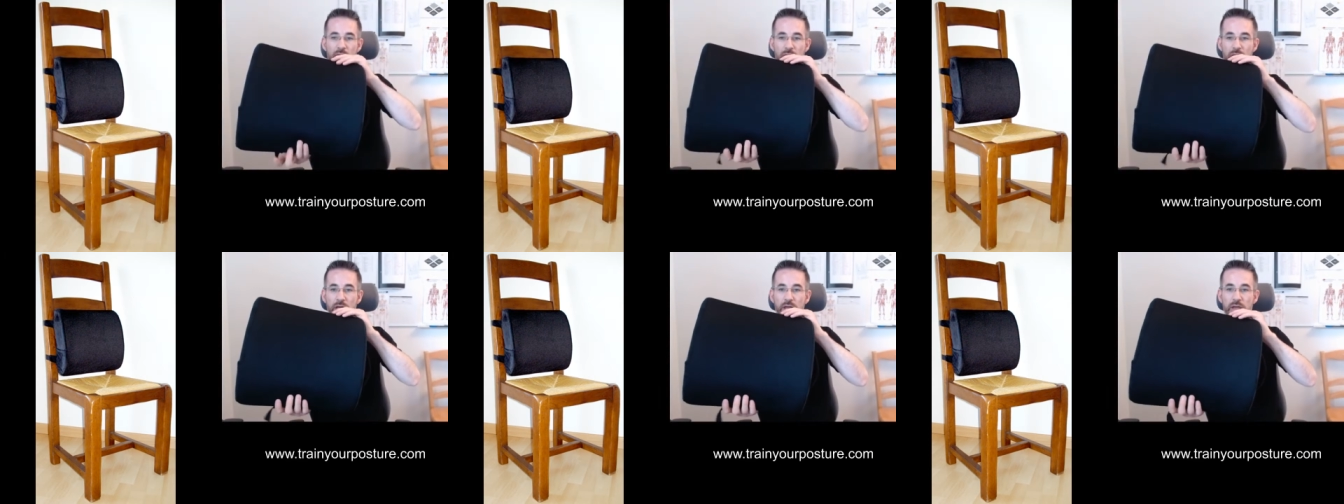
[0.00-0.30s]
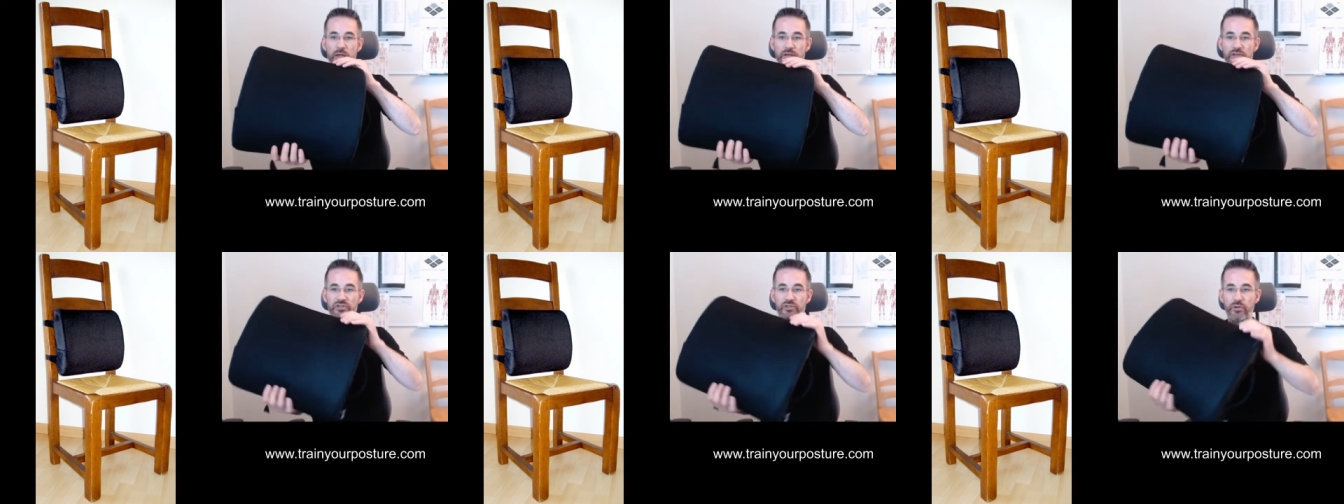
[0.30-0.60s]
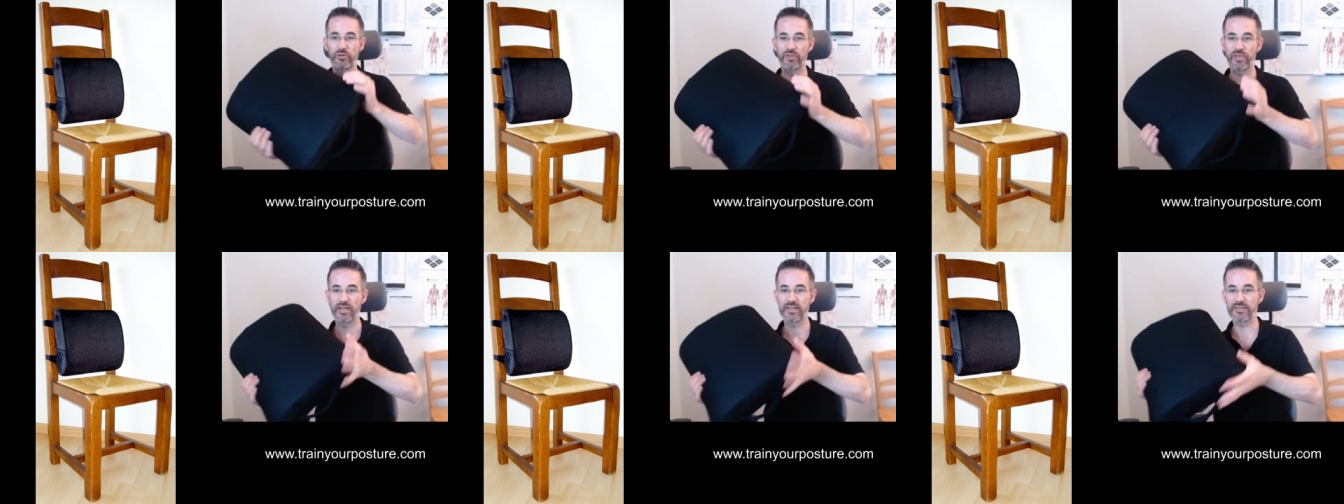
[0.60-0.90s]
Uh,
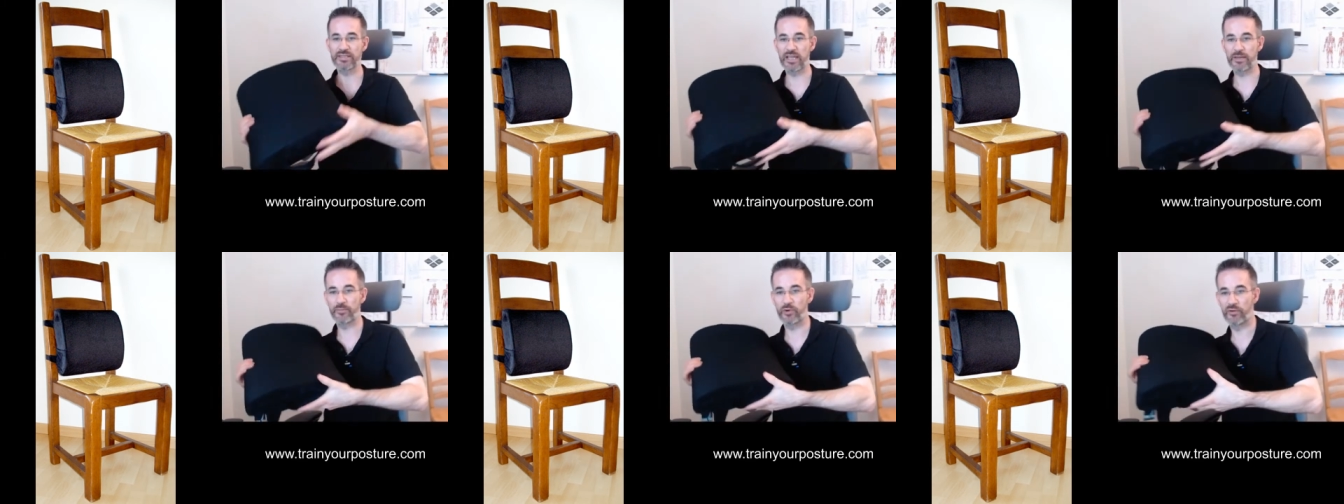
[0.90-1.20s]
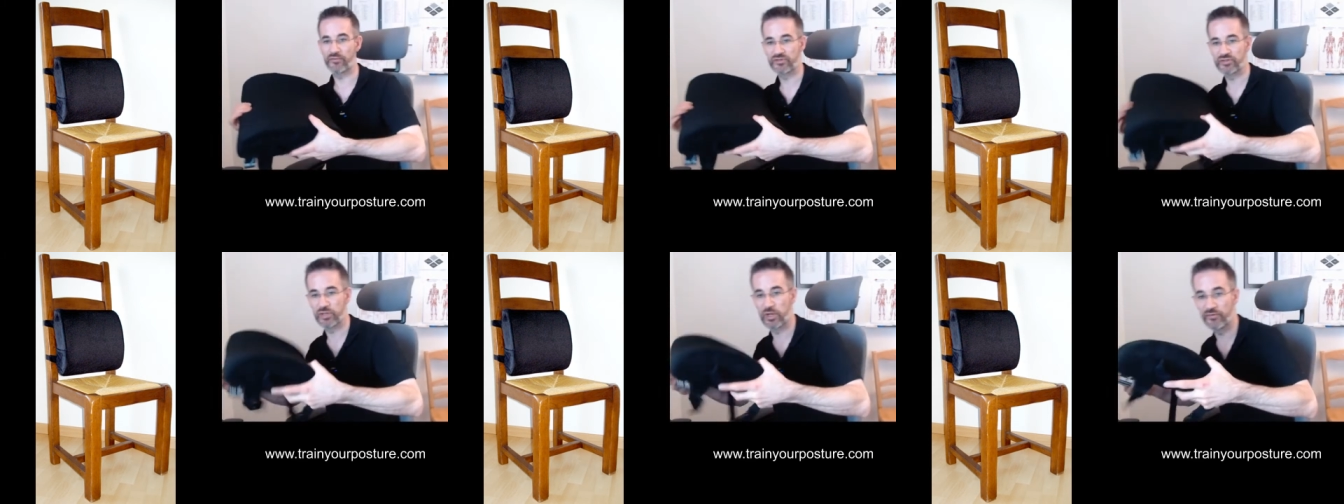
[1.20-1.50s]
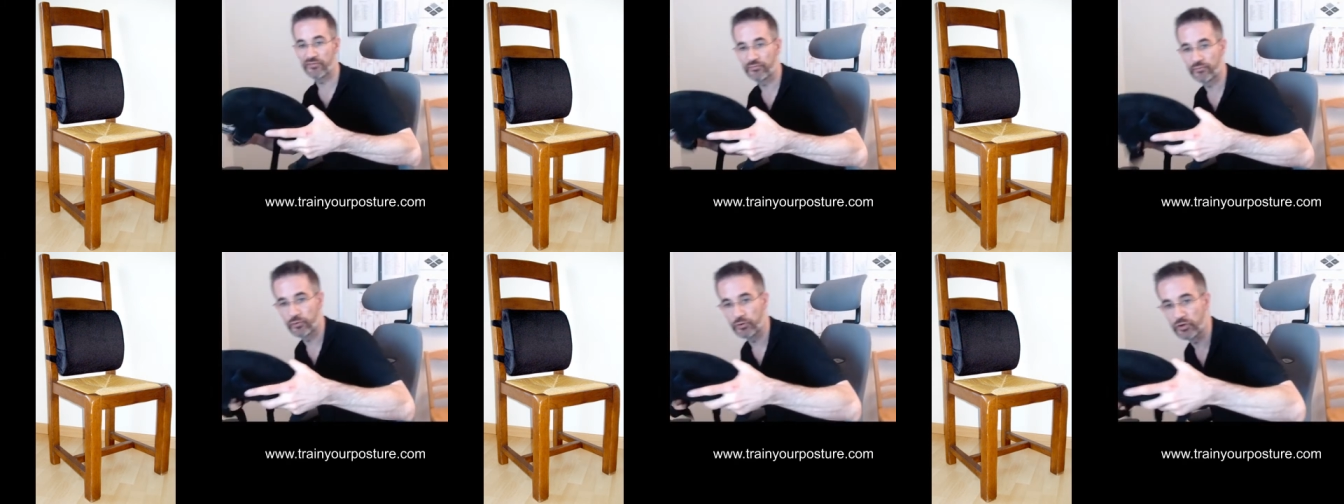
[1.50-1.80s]
so that type of
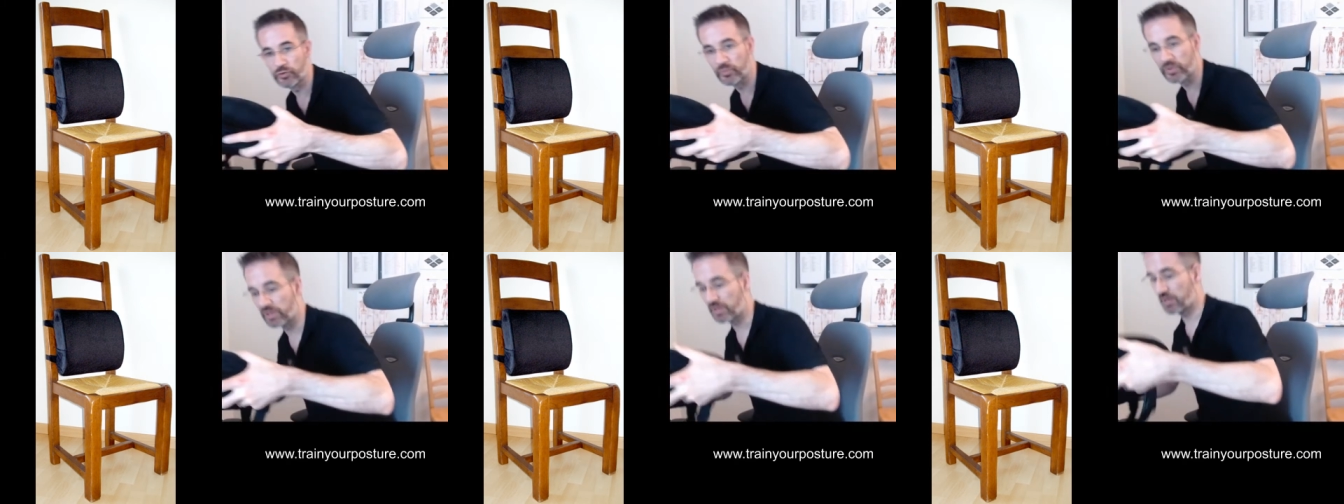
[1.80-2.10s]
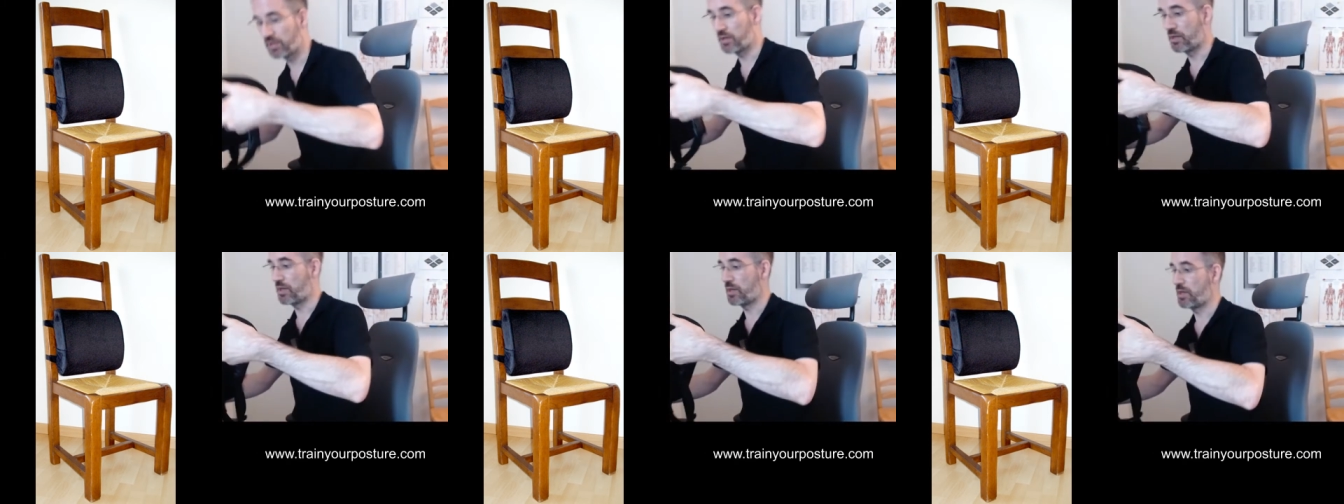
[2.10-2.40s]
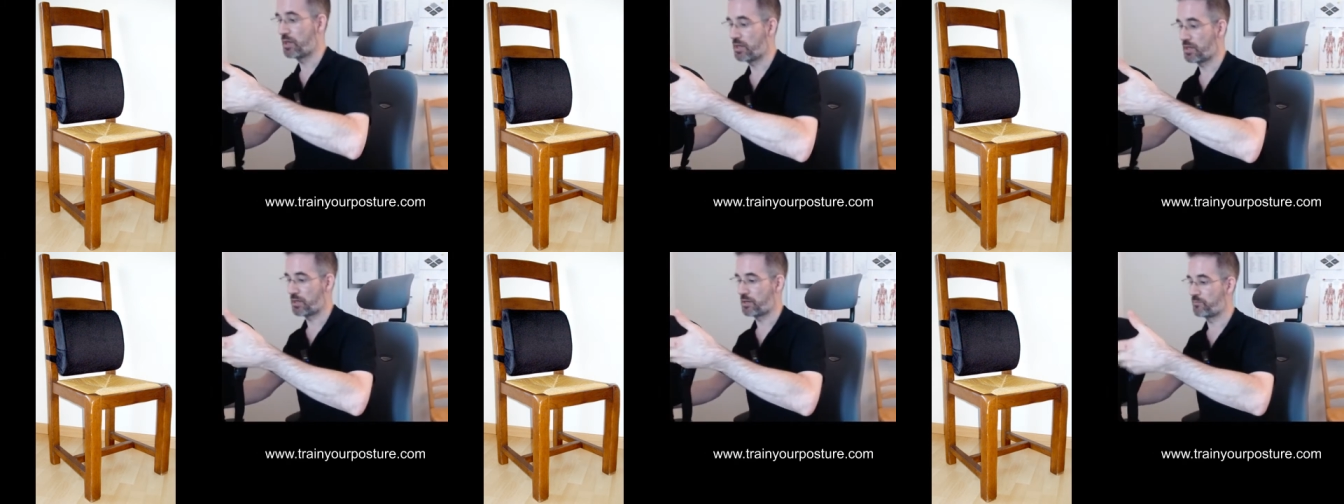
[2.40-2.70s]
stuff would be
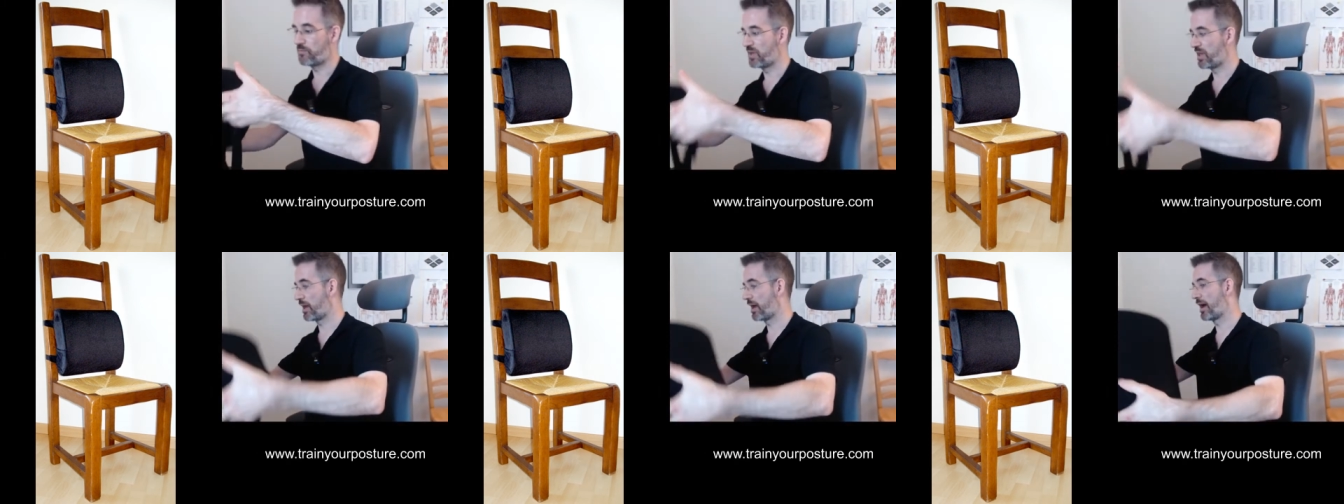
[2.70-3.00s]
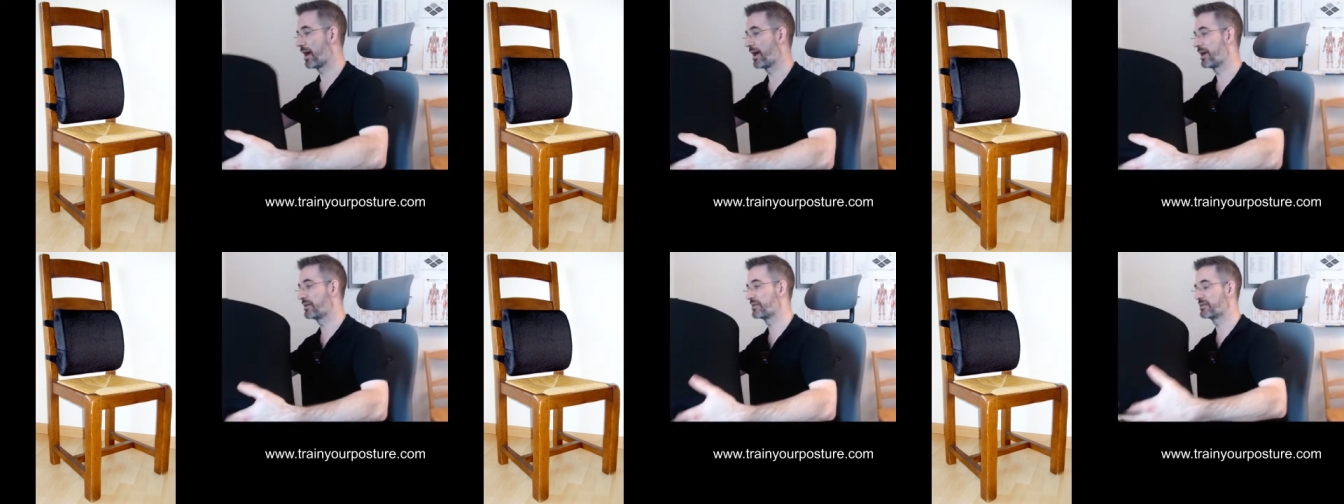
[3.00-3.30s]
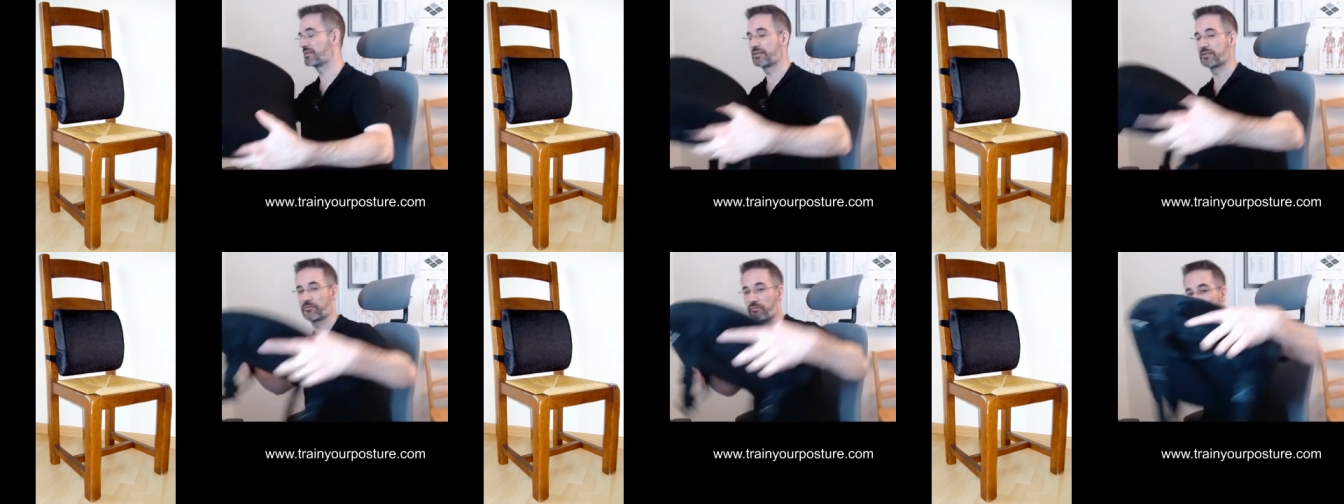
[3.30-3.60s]
uh,
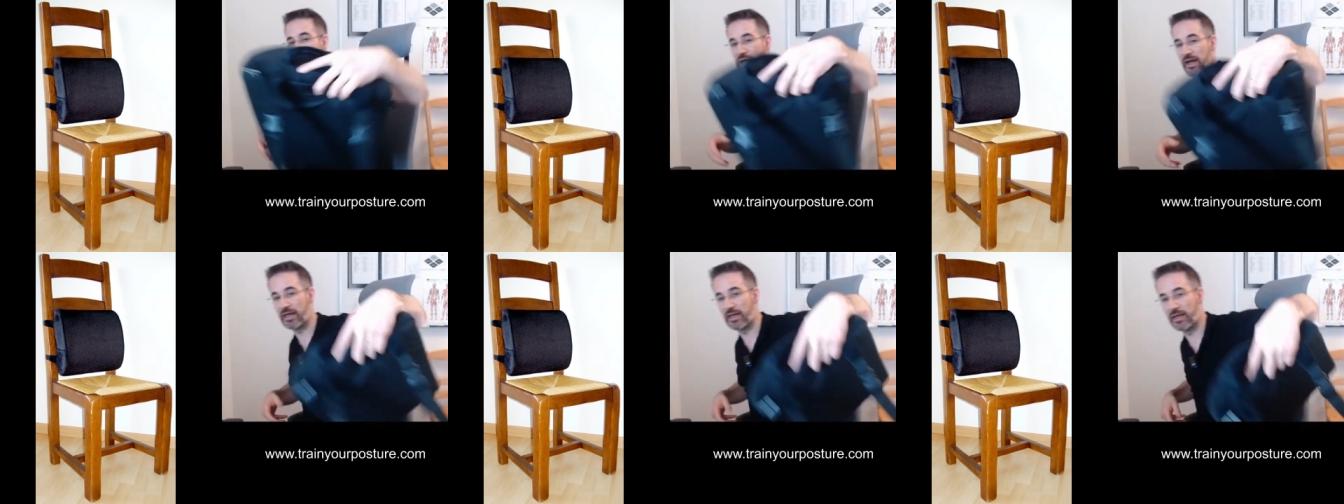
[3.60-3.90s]
behind my,